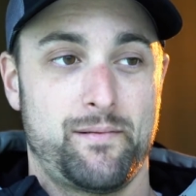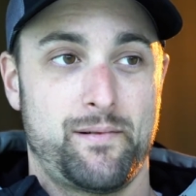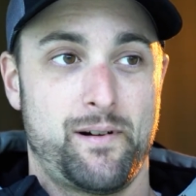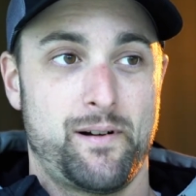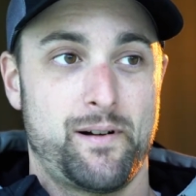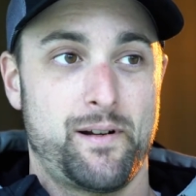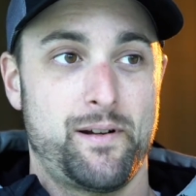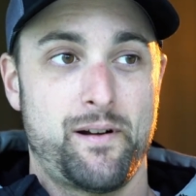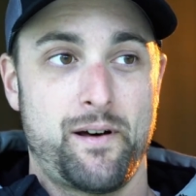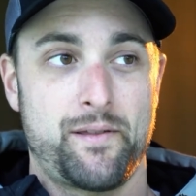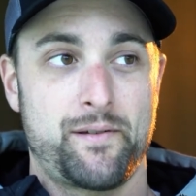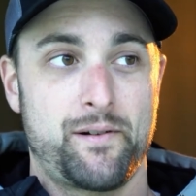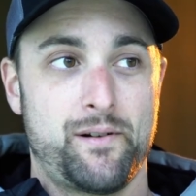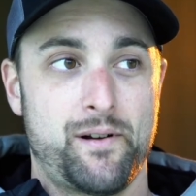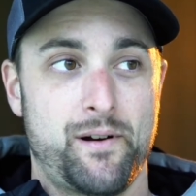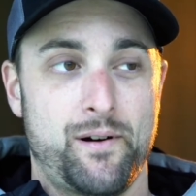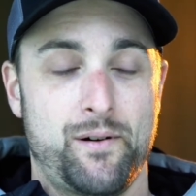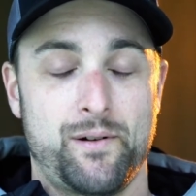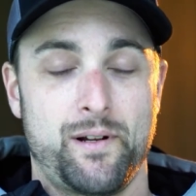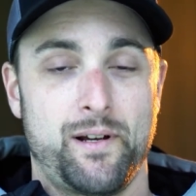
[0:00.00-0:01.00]
on another
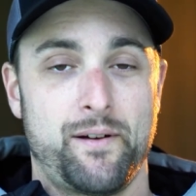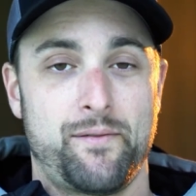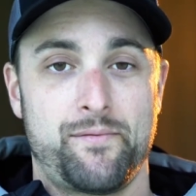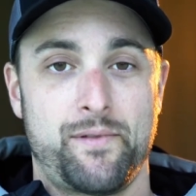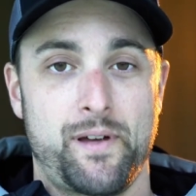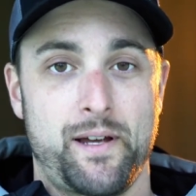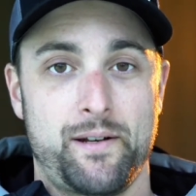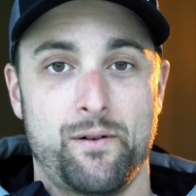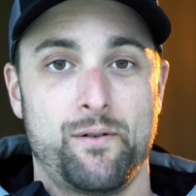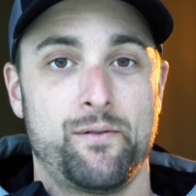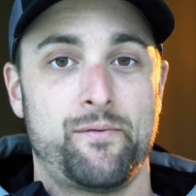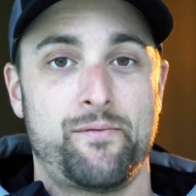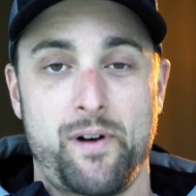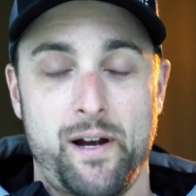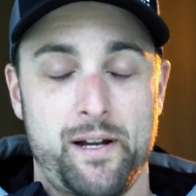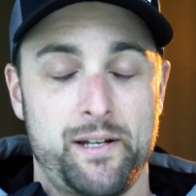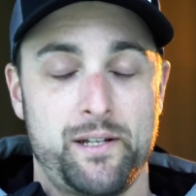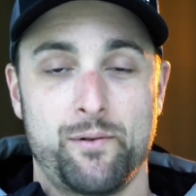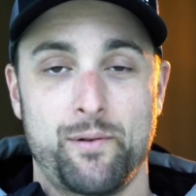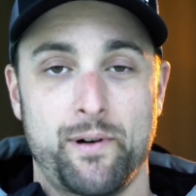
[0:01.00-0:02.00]
note, if they don't
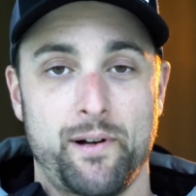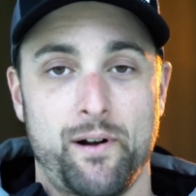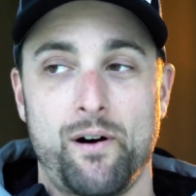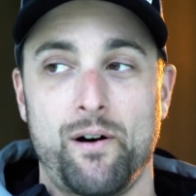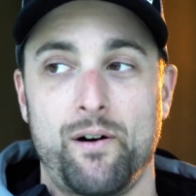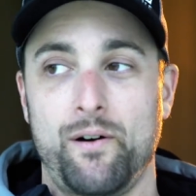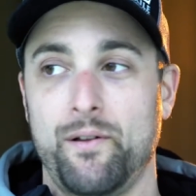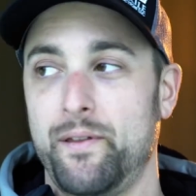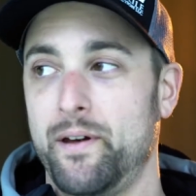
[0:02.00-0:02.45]
find you at all,